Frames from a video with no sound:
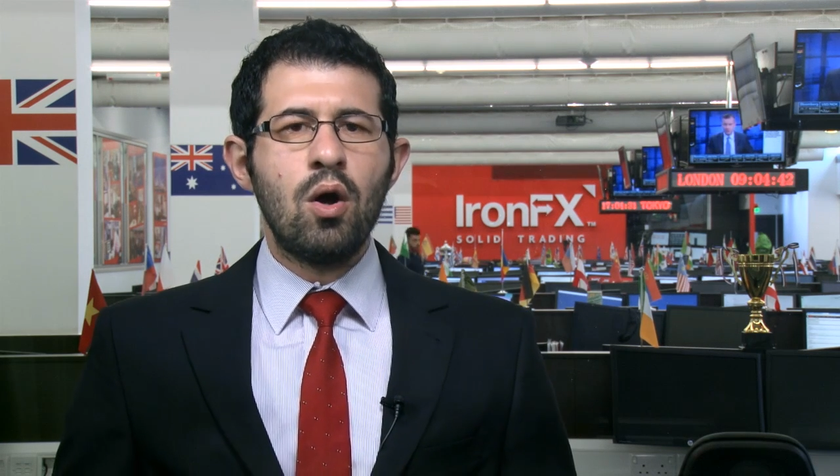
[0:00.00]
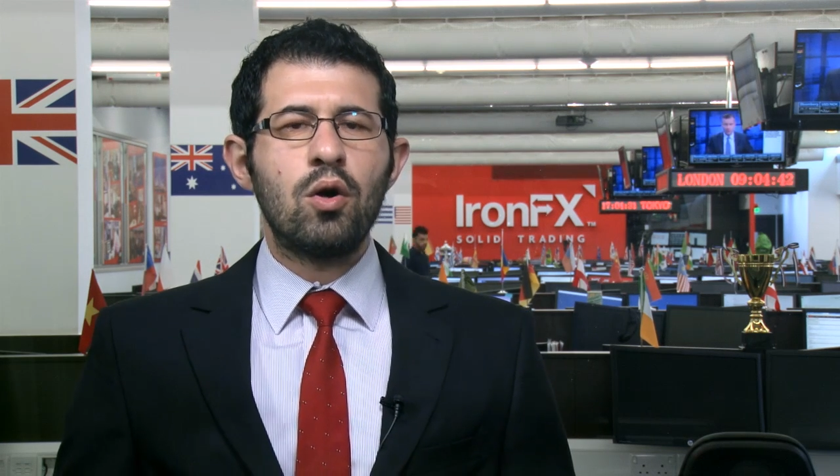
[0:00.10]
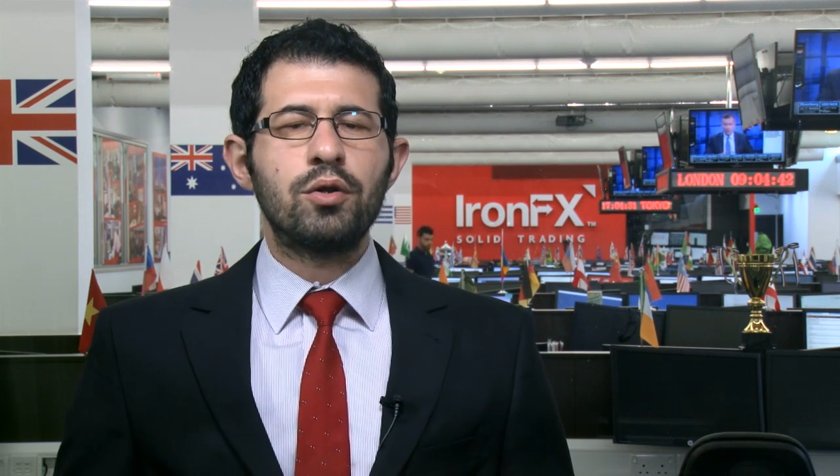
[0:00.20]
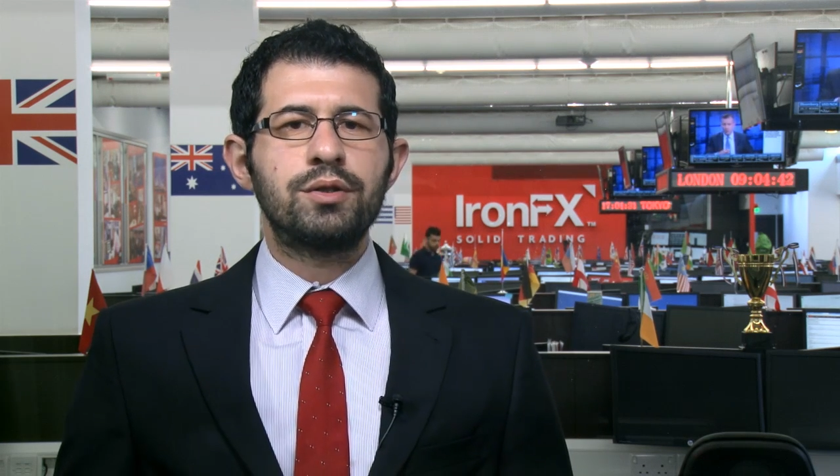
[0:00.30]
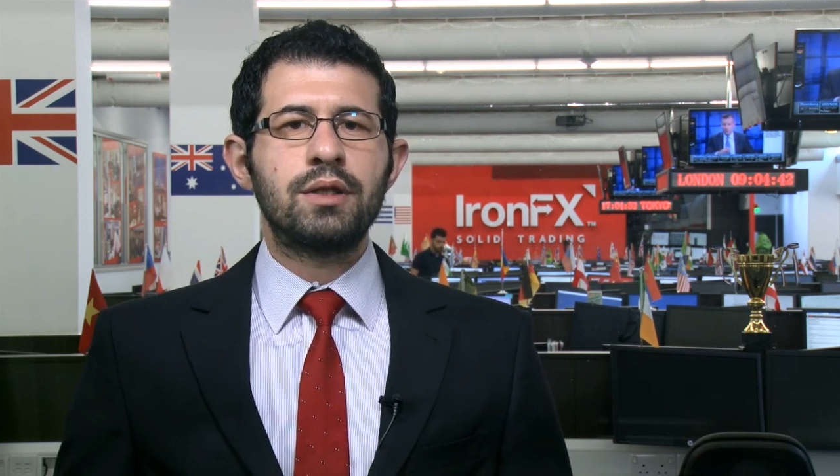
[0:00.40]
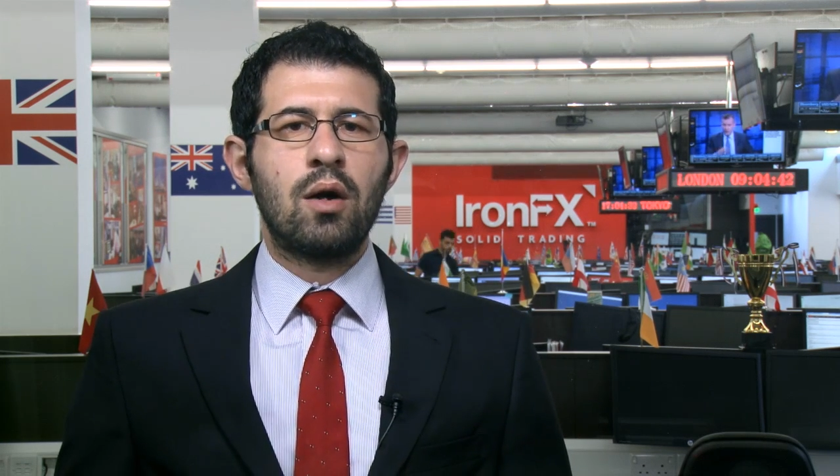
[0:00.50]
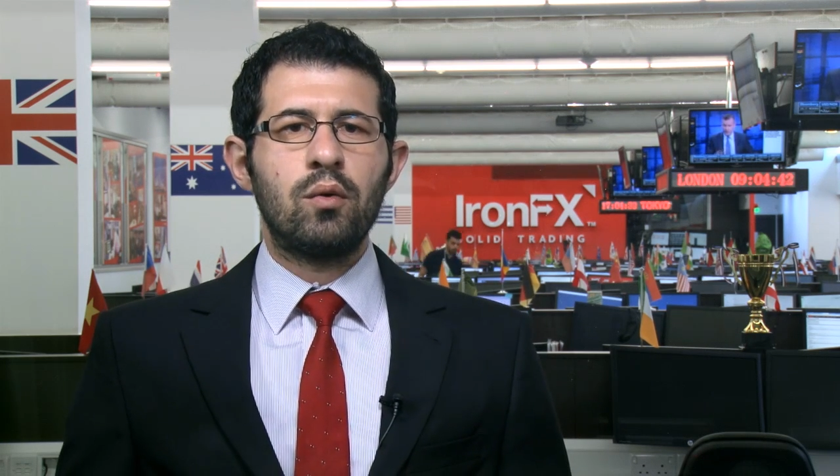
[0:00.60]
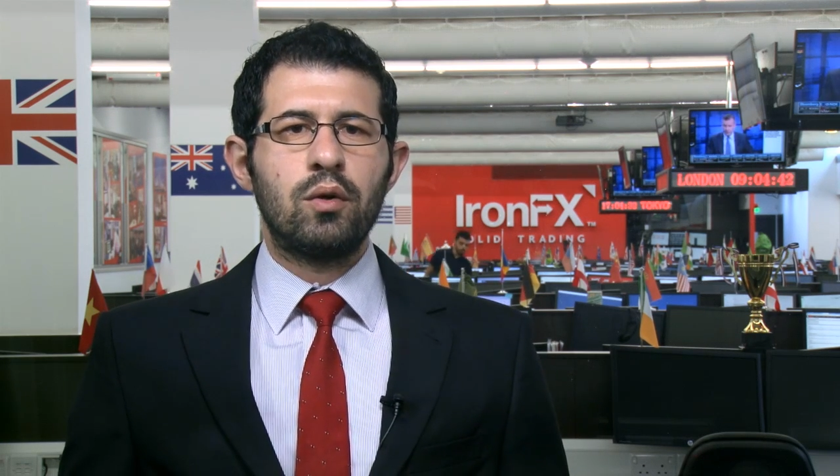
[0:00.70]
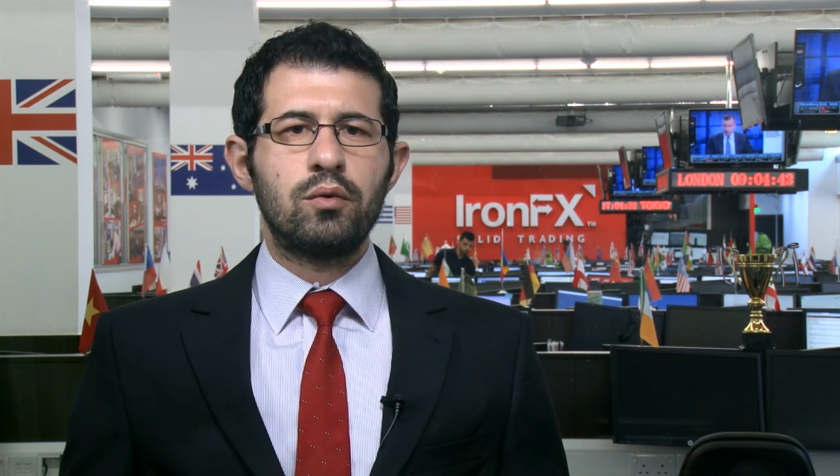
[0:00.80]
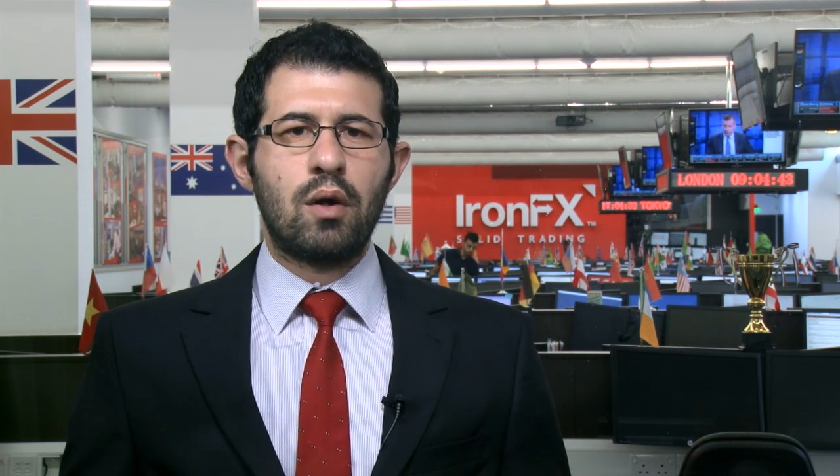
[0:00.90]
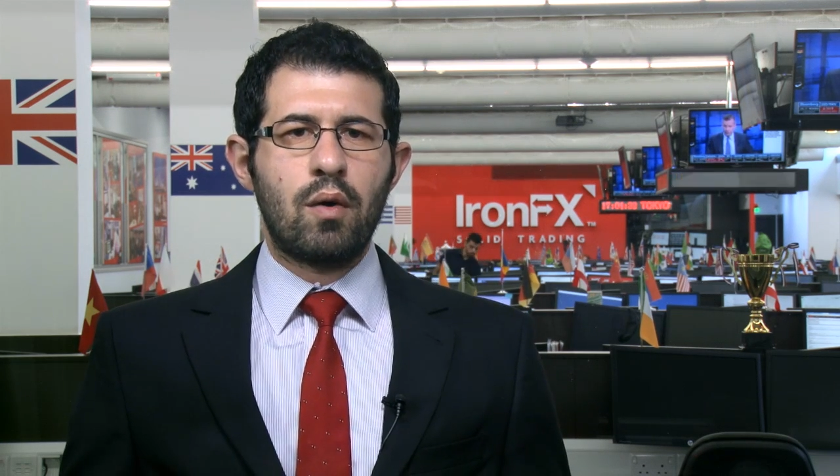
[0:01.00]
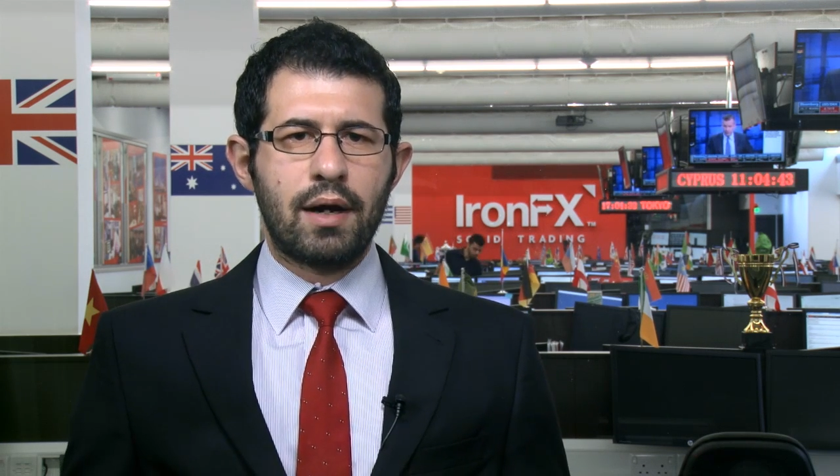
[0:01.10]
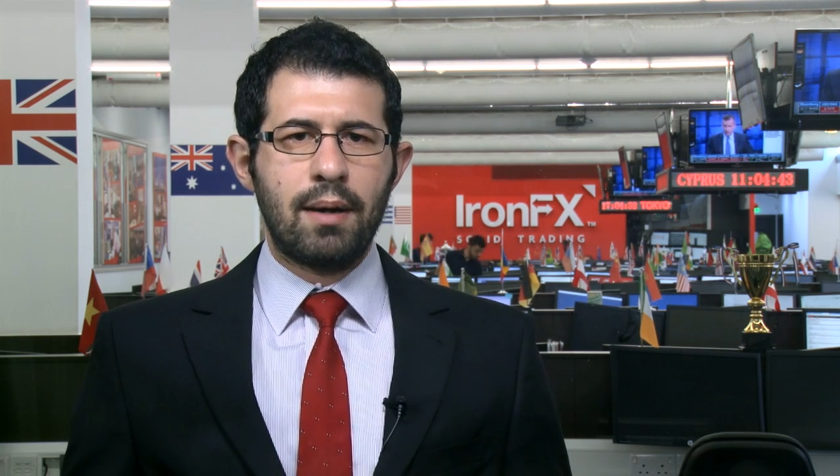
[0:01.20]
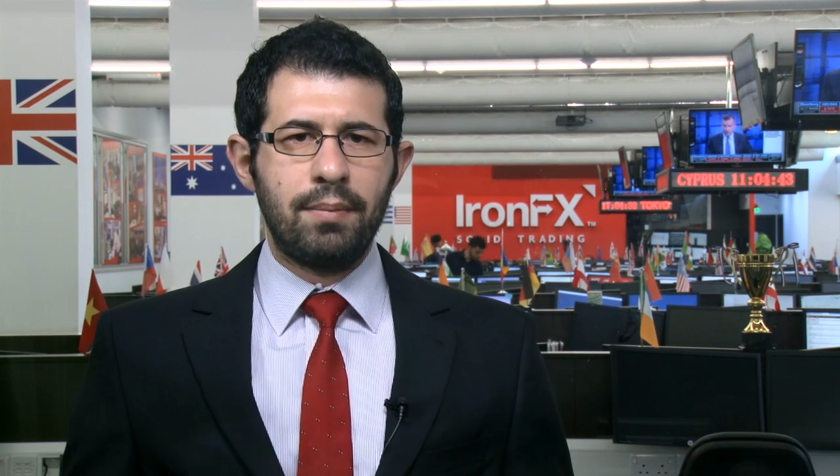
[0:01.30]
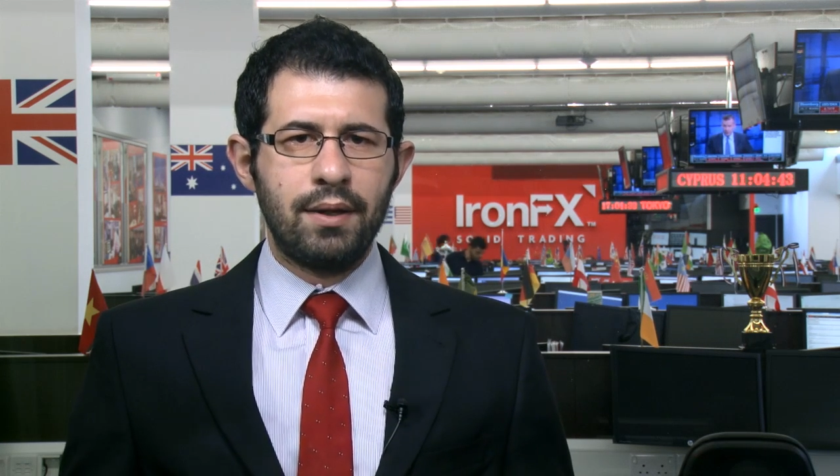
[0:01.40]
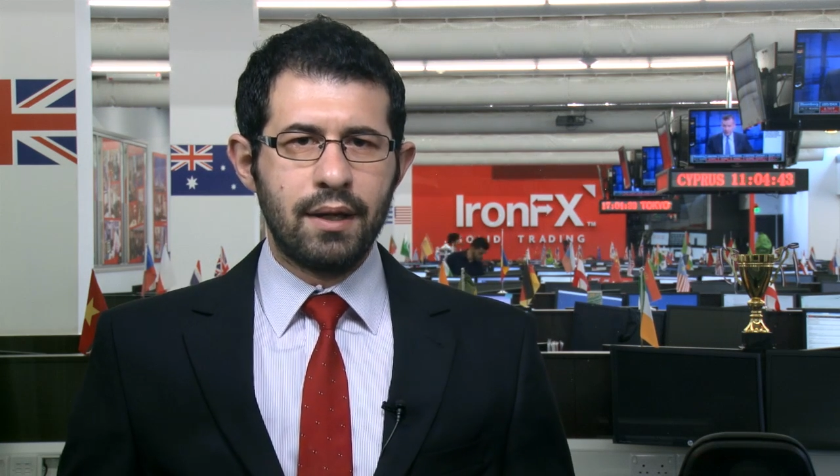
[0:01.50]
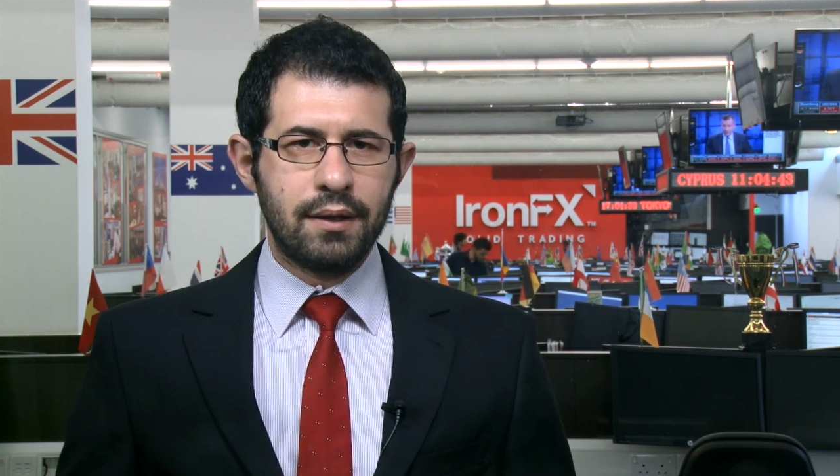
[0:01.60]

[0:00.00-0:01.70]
or download our app